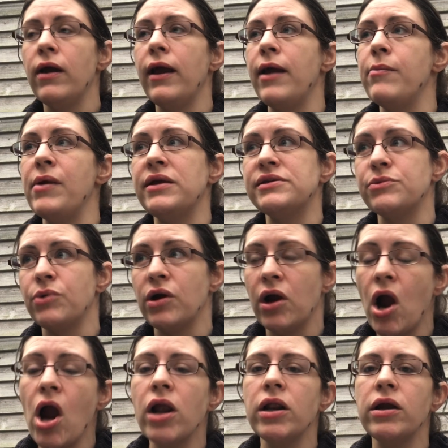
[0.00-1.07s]
It makes it work
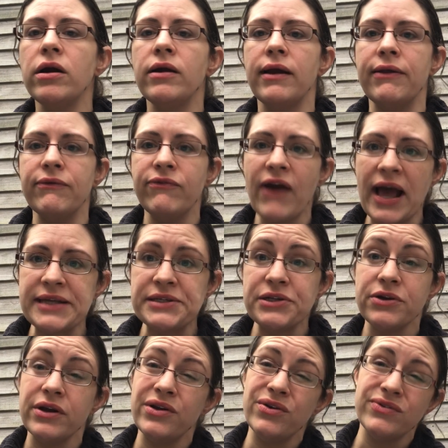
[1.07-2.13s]
harder and
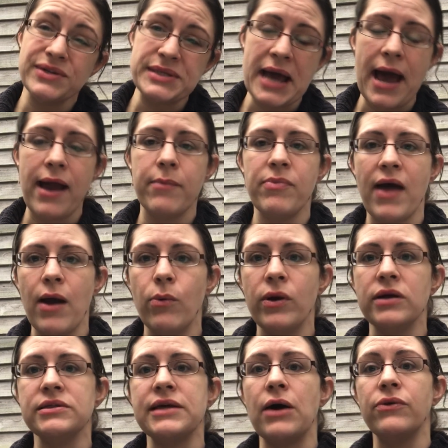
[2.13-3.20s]
faster, and over time that
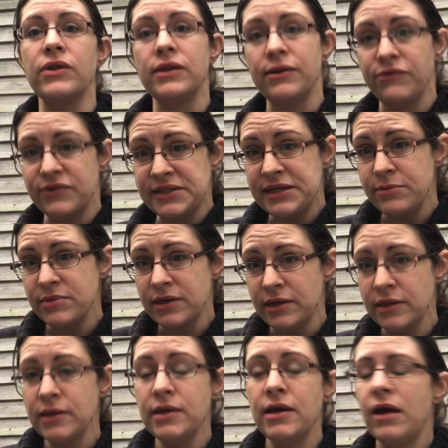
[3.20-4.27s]
wears out the
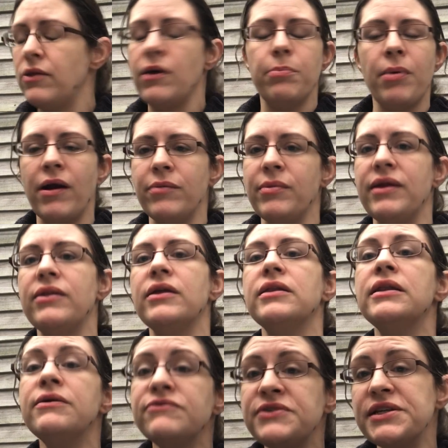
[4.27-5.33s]
the
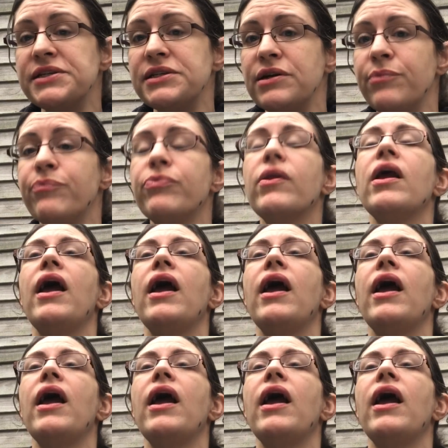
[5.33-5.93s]
lymph system,